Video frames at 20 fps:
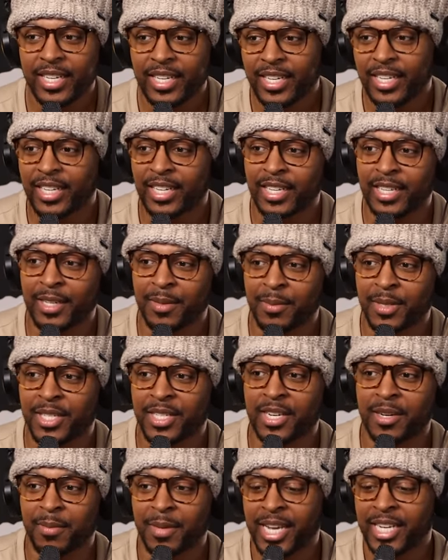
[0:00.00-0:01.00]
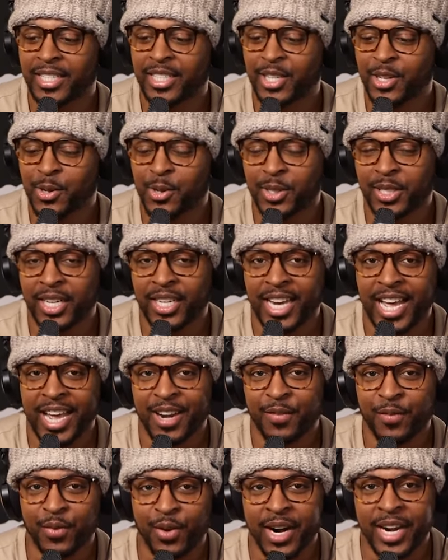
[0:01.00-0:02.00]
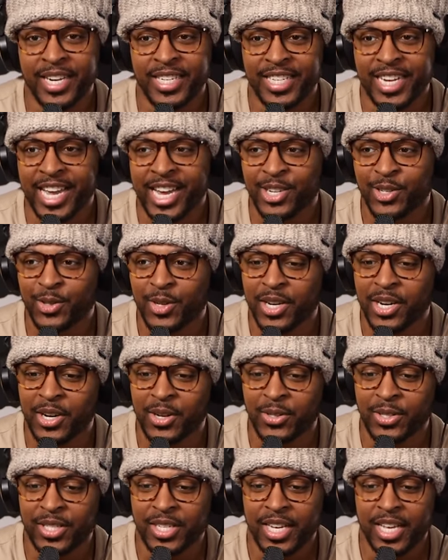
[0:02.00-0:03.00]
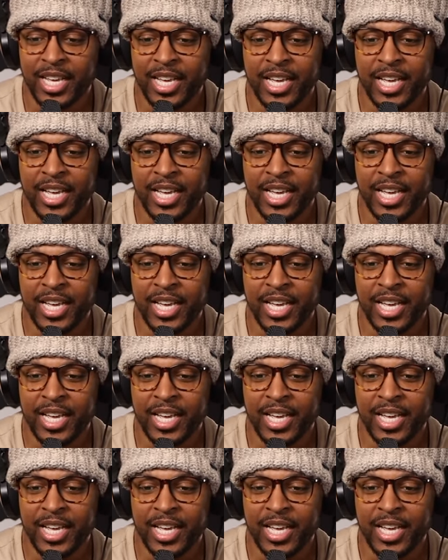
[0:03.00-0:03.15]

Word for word: um, some like to use the Latin phrase extra nos,